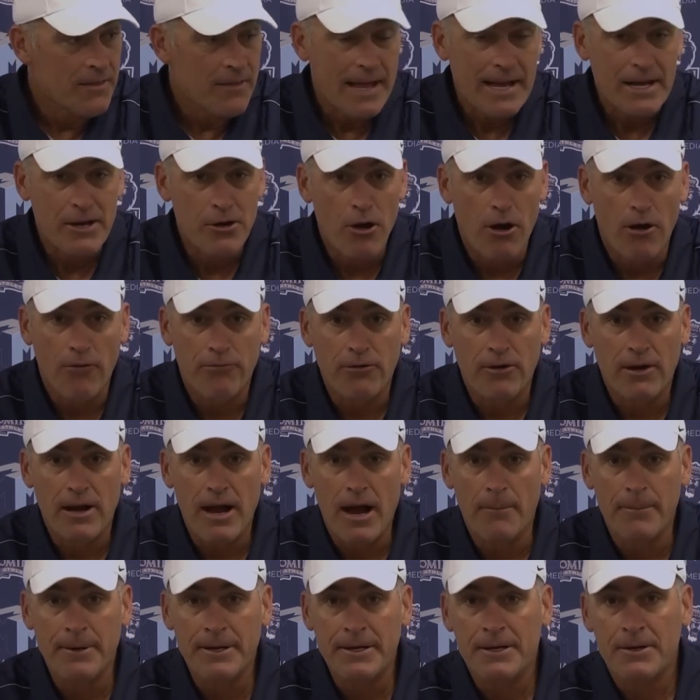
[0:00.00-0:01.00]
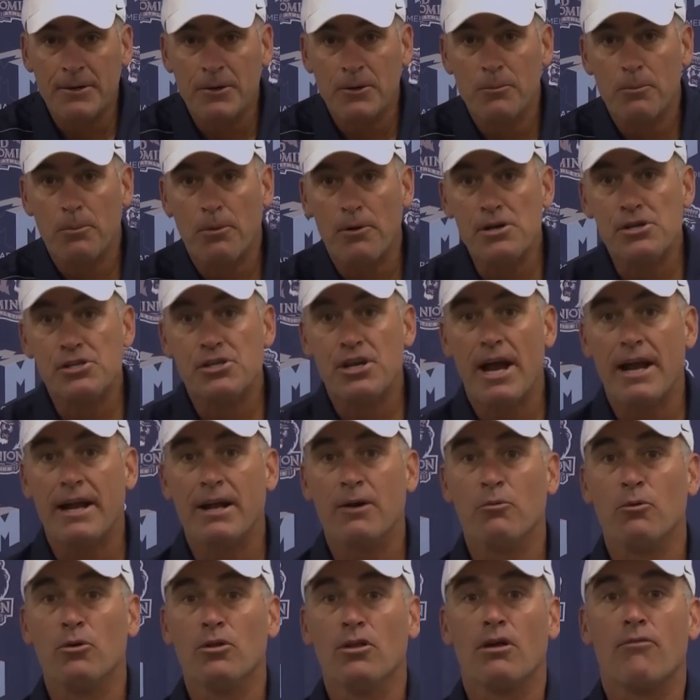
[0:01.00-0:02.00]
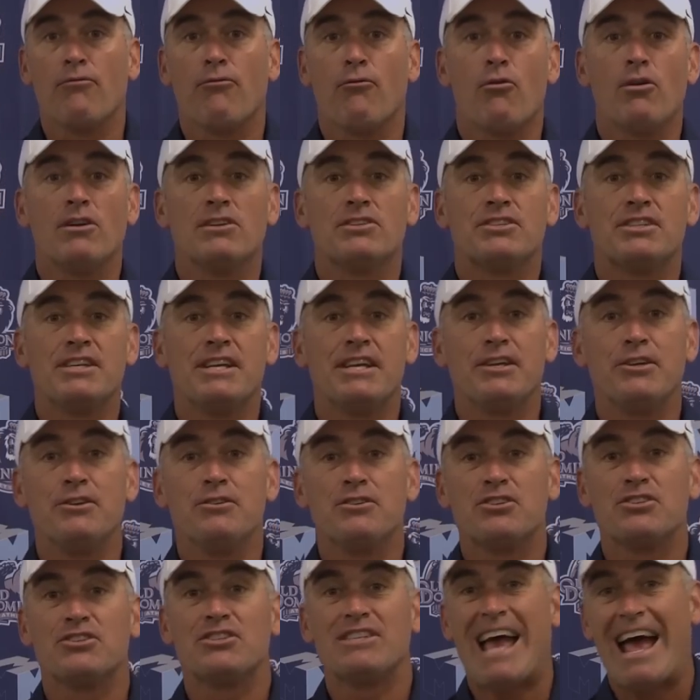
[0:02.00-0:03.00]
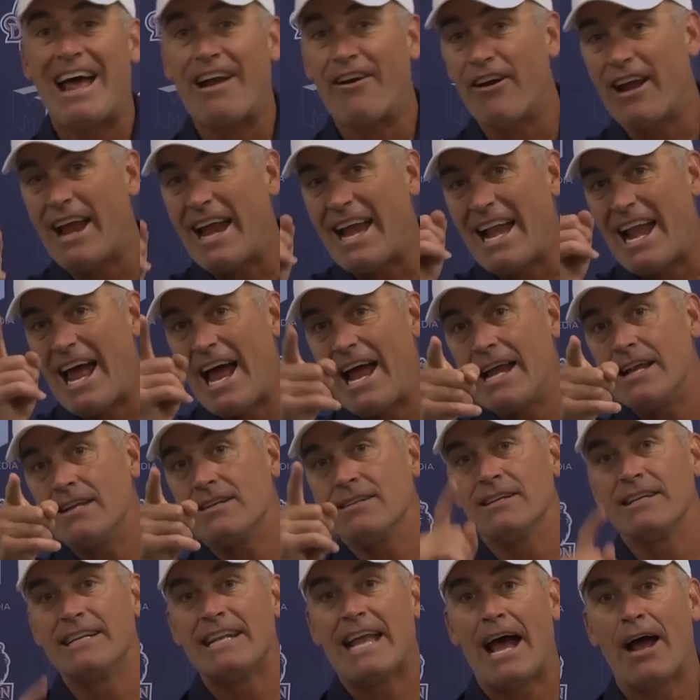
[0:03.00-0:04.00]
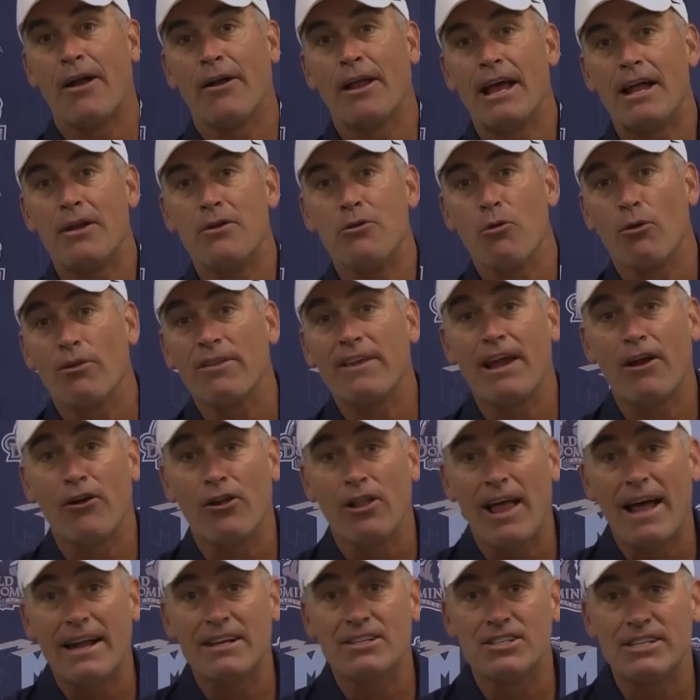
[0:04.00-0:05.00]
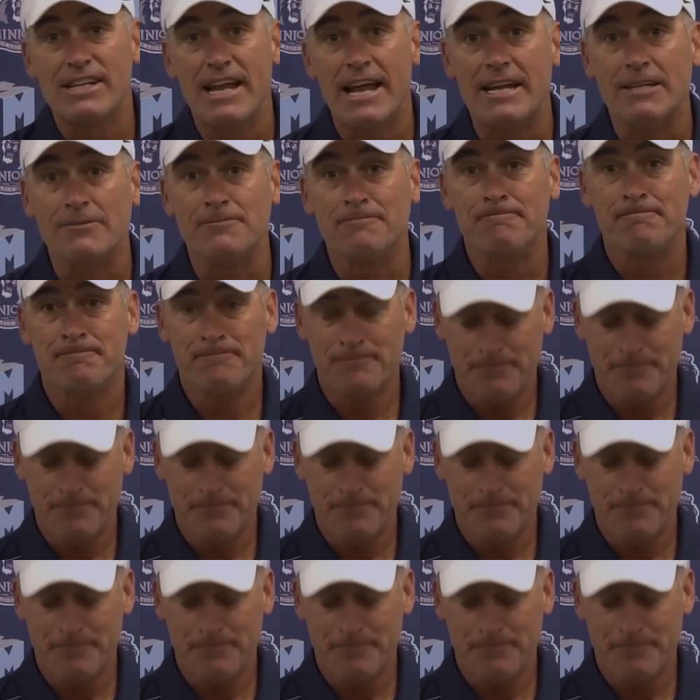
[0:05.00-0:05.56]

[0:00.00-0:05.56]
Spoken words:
Thank you all for coming. Appreciate it. We'll look forward to seeing you Saturday night down at North Carolina State.